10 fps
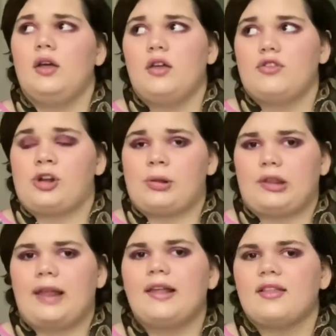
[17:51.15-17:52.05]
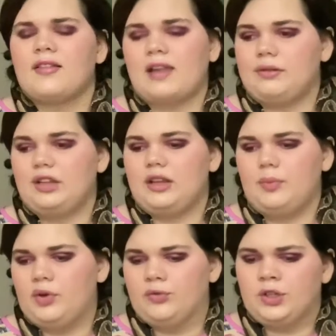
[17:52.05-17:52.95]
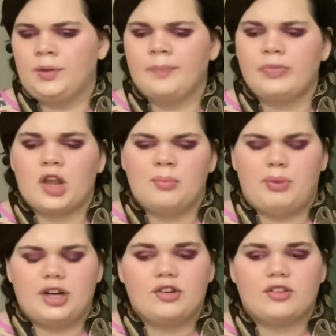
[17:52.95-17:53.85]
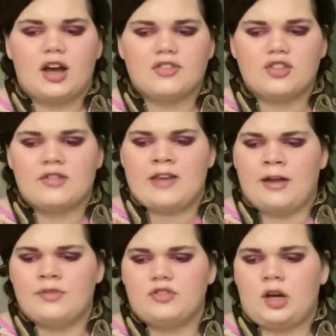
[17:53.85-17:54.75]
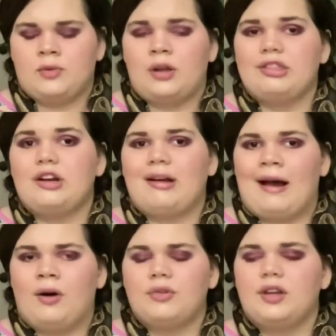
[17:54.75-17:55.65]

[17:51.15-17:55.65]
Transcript: So Lilith is definitely the mover. Butterscotch and Salvazar, when they're out,